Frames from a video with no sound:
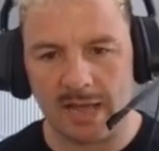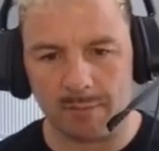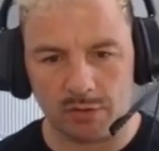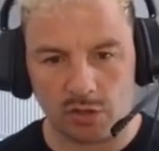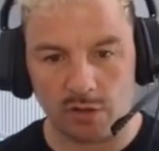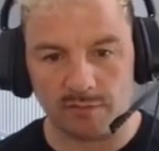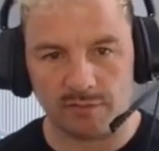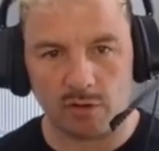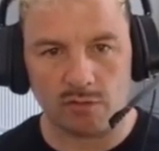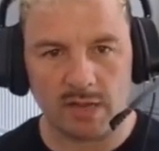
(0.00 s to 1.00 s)
And we've got the
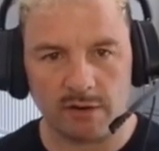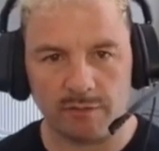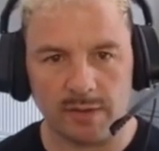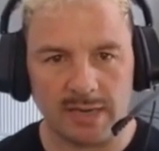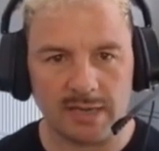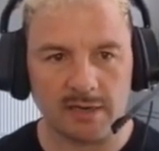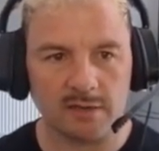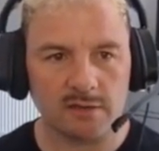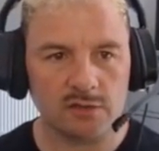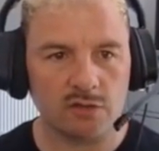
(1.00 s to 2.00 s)
overflow there if we need
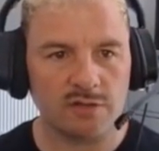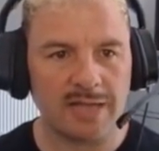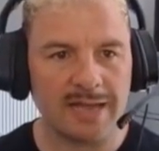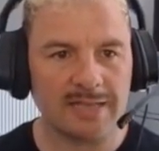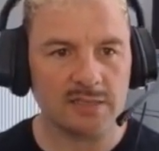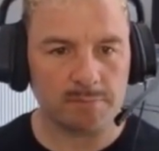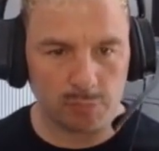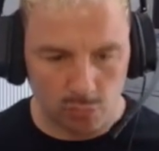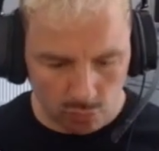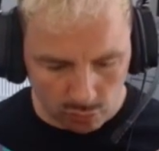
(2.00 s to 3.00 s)
it. So that is
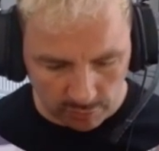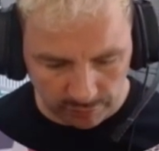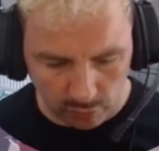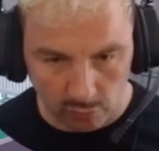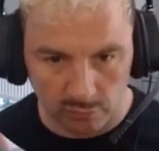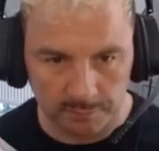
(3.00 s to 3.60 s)
beautiful.